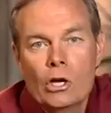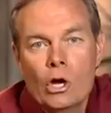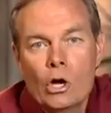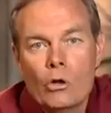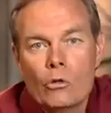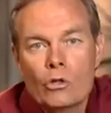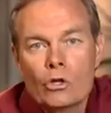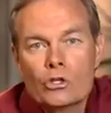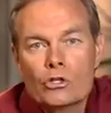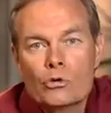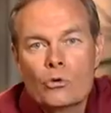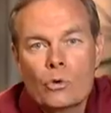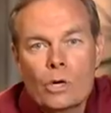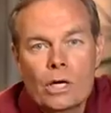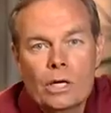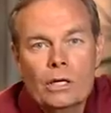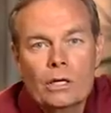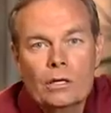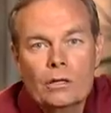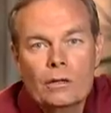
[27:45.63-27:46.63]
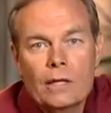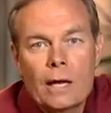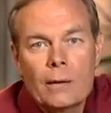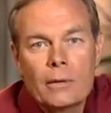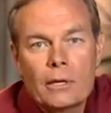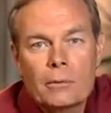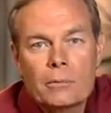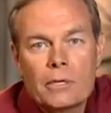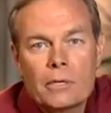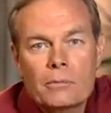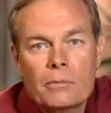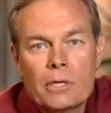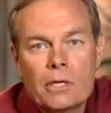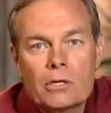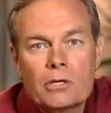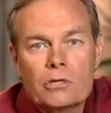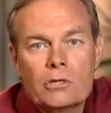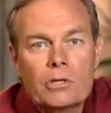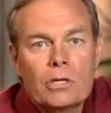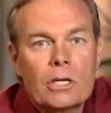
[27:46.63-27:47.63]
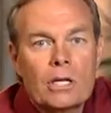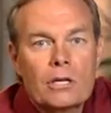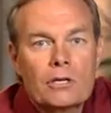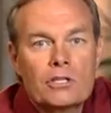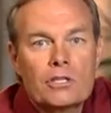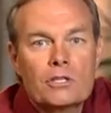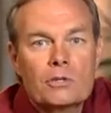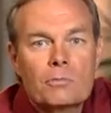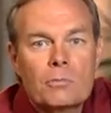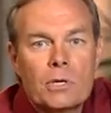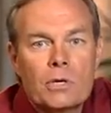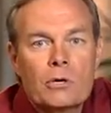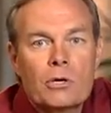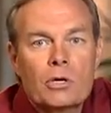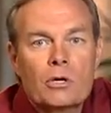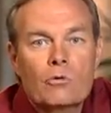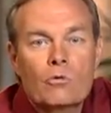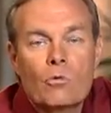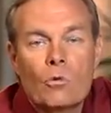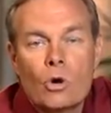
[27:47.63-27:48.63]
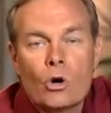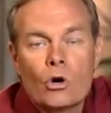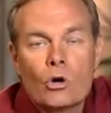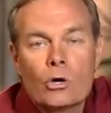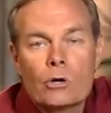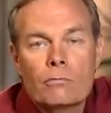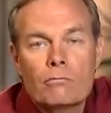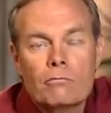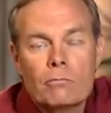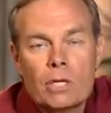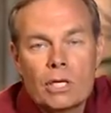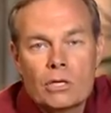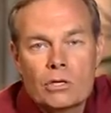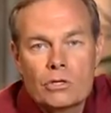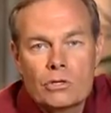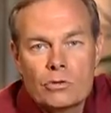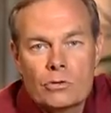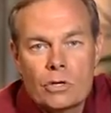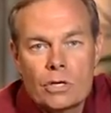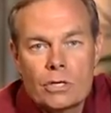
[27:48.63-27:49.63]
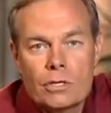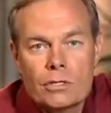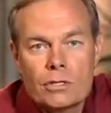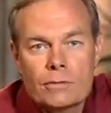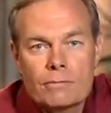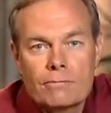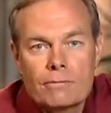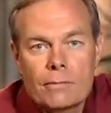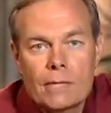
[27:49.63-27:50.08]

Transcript: On the 20th, I'm going to be ministering at Spirit Word Ministries.